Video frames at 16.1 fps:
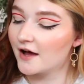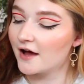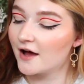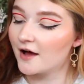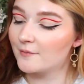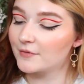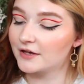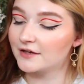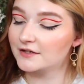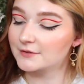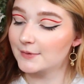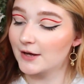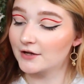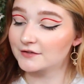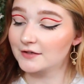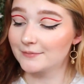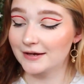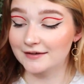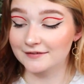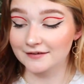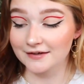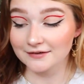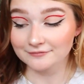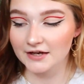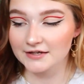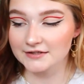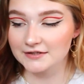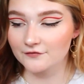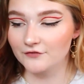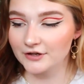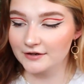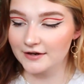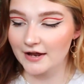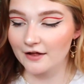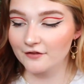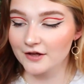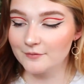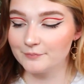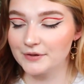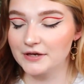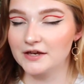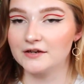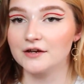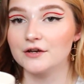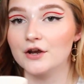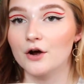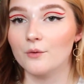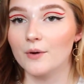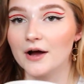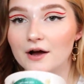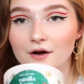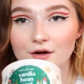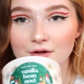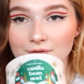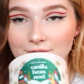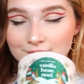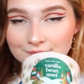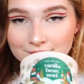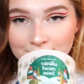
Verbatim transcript: Um, it smells amazing. It's Vanilla Bean Noel.